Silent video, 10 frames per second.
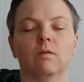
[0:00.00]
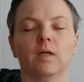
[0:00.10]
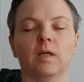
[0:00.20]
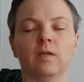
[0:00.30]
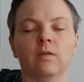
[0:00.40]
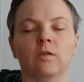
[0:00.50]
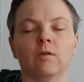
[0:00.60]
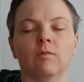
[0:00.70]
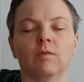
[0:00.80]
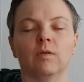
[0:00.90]
the energy
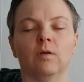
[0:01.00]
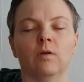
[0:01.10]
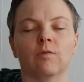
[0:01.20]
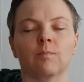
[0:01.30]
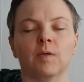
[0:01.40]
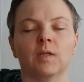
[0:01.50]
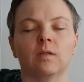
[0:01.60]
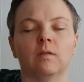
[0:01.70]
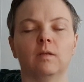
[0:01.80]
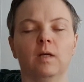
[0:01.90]
of the Earth
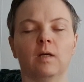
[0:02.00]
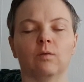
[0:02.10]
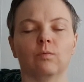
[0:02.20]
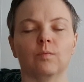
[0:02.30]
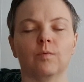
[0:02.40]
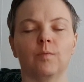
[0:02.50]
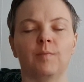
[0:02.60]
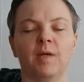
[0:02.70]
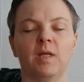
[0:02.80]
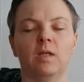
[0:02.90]
Mother, and we were
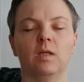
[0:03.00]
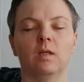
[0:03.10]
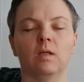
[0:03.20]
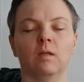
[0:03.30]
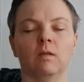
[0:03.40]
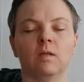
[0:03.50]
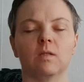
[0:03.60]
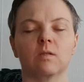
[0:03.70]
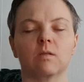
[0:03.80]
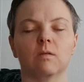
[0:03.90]
bathing in
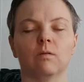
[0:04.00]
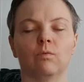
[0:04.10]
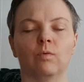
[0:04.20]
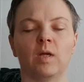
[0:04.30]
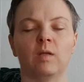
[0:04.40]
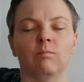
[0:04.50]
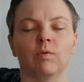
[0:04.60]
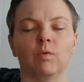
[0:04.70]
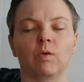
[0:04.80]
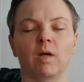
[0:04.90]
this
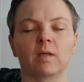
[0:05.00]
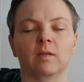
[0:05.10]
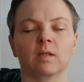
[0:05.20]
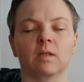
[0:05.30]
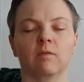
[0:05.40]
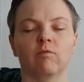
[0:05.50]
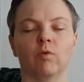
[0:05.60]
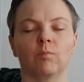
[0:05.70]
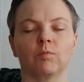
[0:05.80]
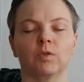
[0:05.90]
rainbow light that they
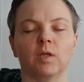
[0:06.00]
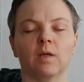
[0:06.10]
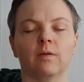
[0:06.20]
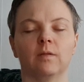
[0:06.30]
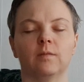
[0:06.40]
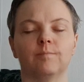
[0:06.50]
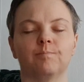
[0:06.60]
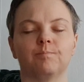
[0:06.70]
form together.